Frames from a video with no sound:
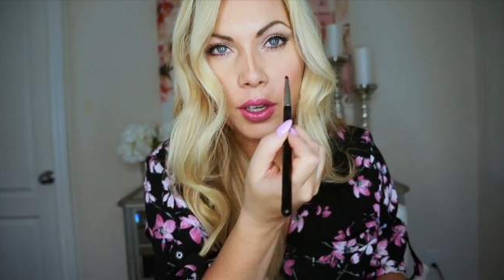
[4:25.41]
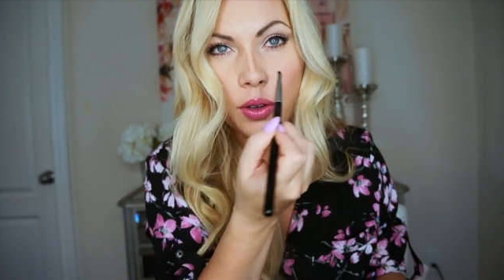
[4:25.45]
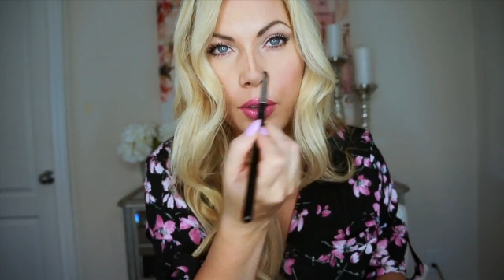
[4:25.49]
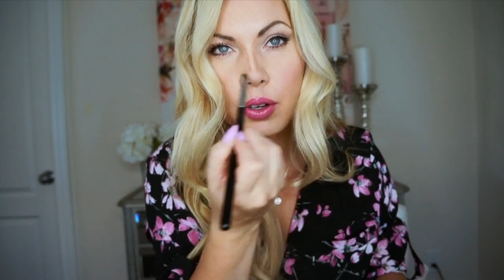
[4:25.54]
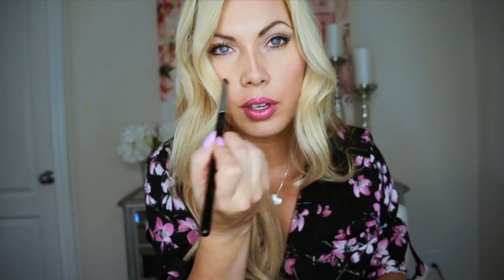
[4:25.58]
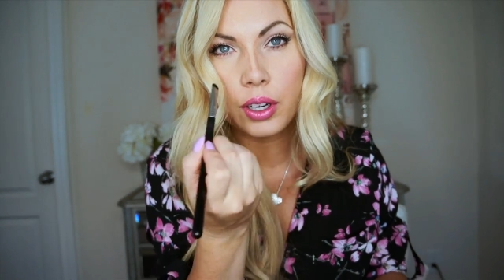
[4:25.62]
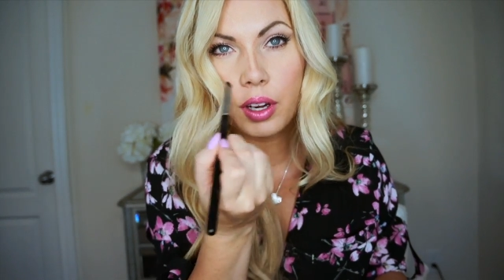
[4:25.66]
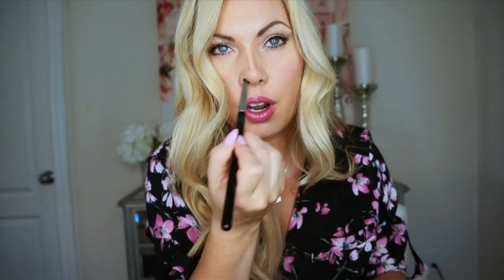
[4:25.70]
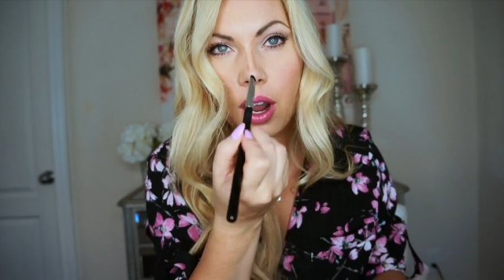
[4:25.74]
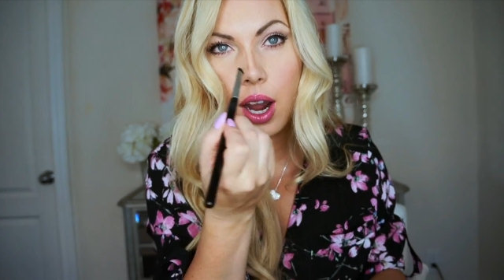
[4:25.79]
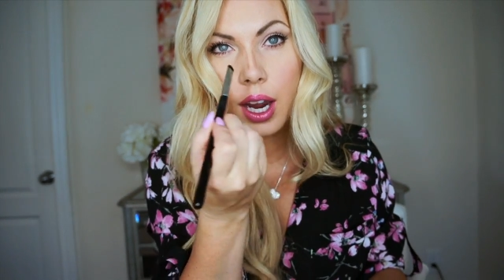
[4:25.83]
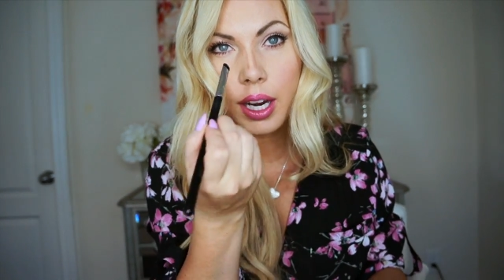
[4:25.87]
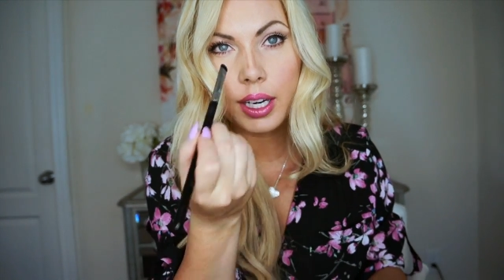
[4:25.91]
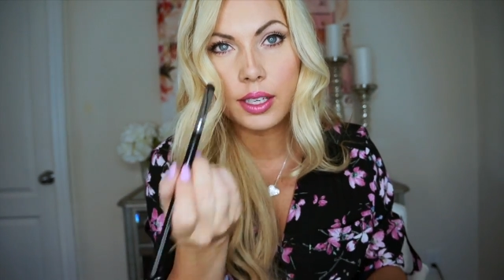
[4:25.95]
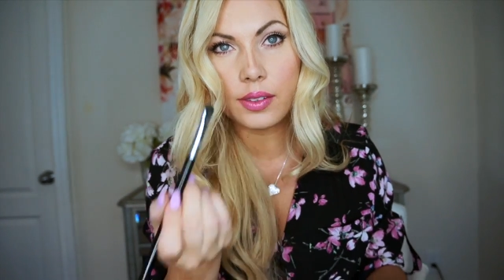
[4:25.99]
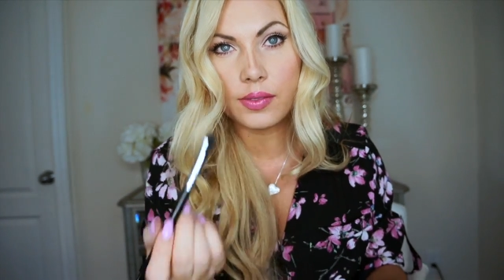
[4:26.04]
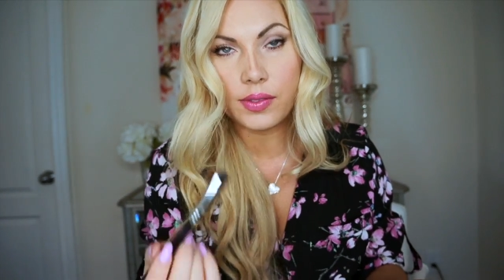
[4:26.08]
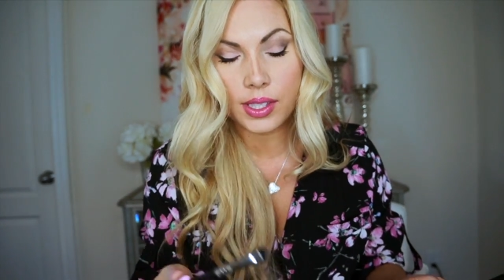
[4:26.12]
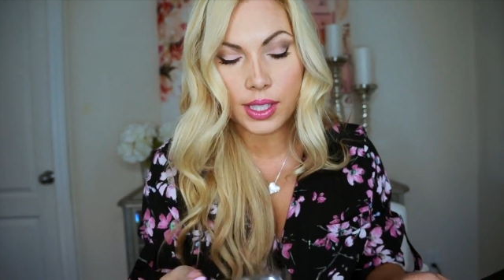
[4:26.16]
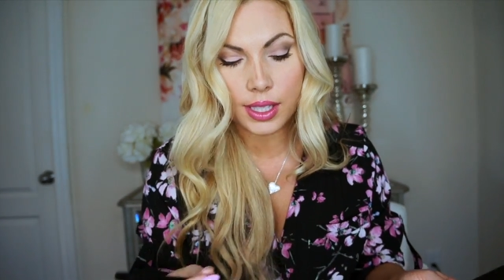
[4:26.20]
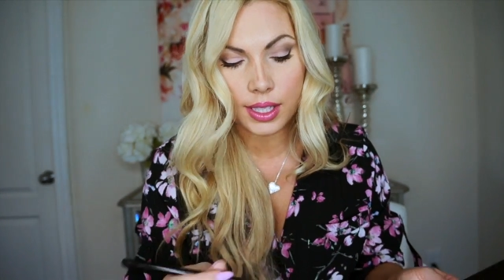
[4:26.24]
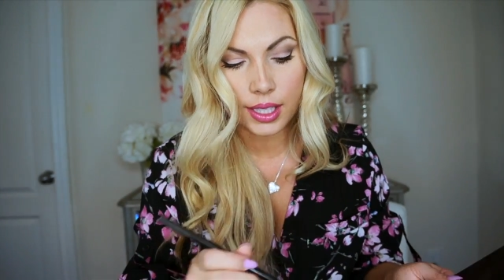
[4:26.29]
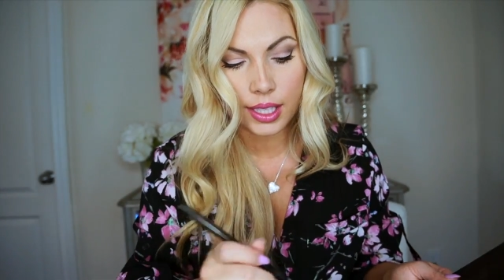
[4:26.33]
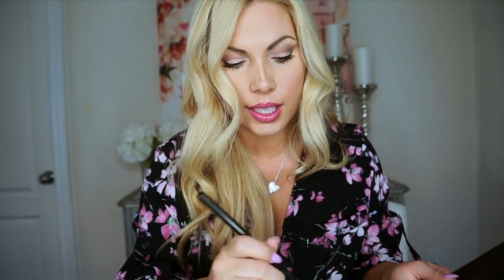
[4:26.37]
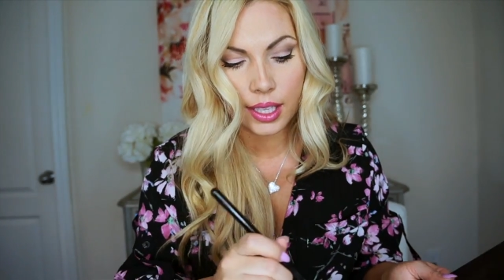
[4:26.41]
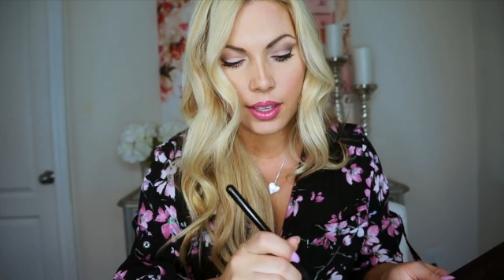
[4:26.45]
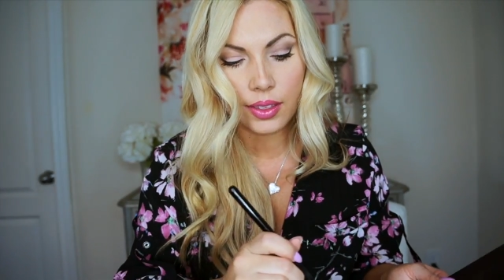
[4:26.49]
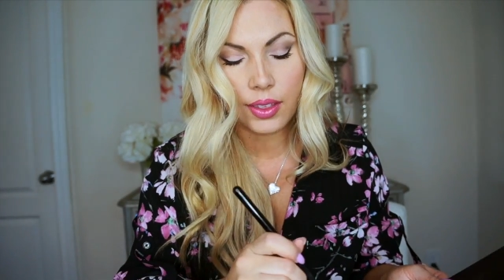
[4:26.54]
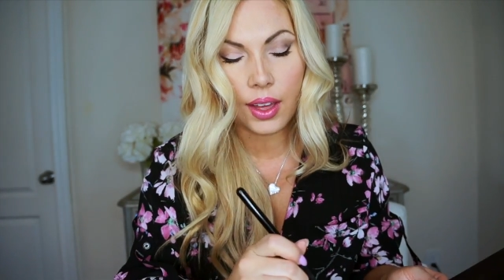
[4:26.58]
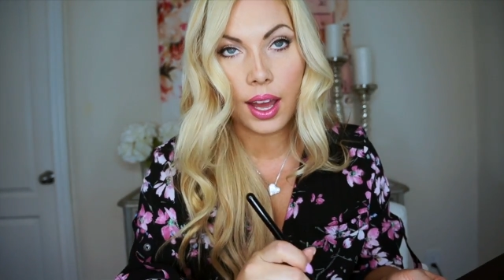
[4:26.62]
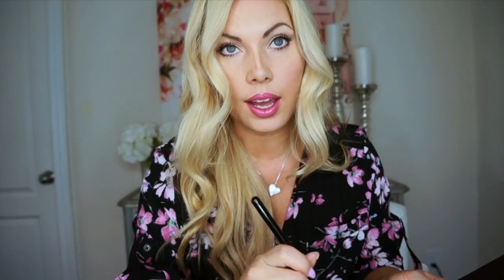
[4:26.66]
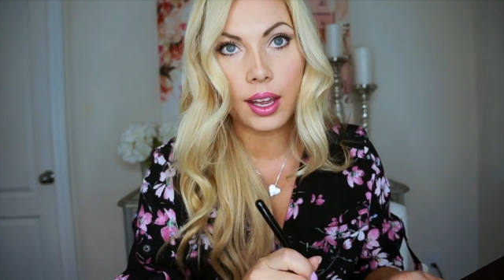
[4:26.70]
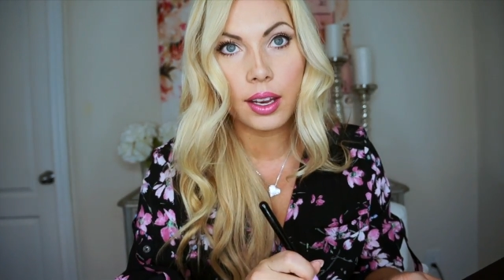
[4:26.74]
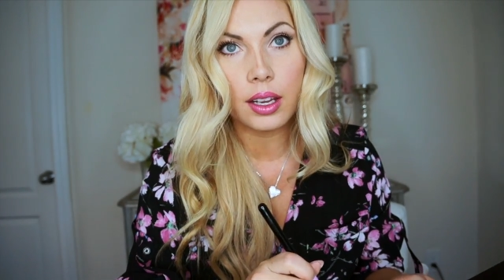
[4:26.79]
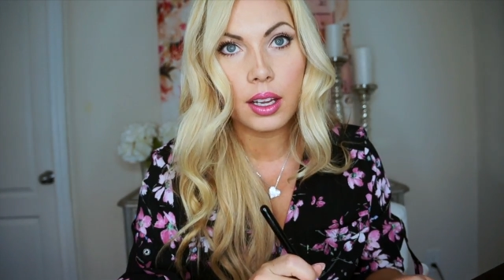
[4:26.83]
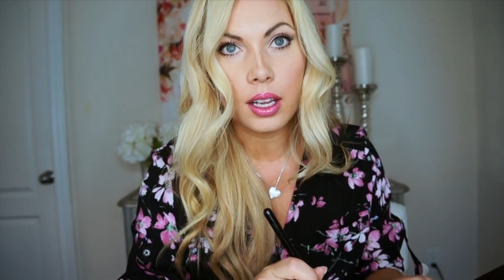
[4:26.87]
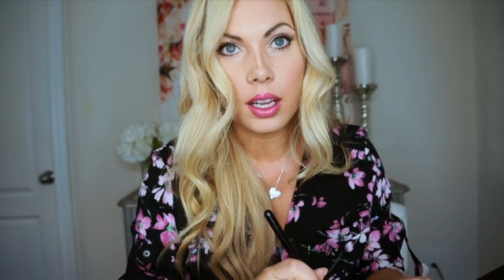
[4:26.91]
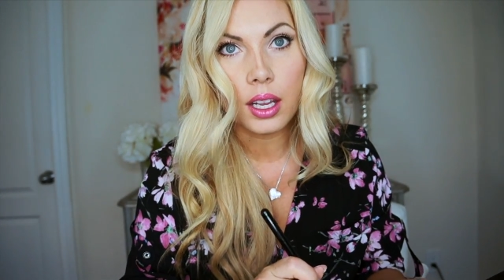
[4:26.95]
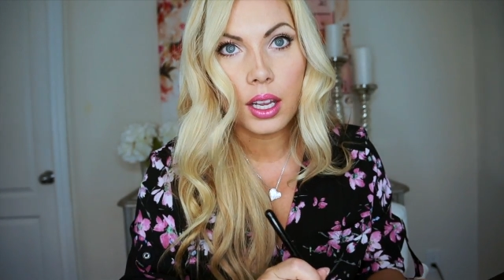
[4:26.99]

you could kind of see that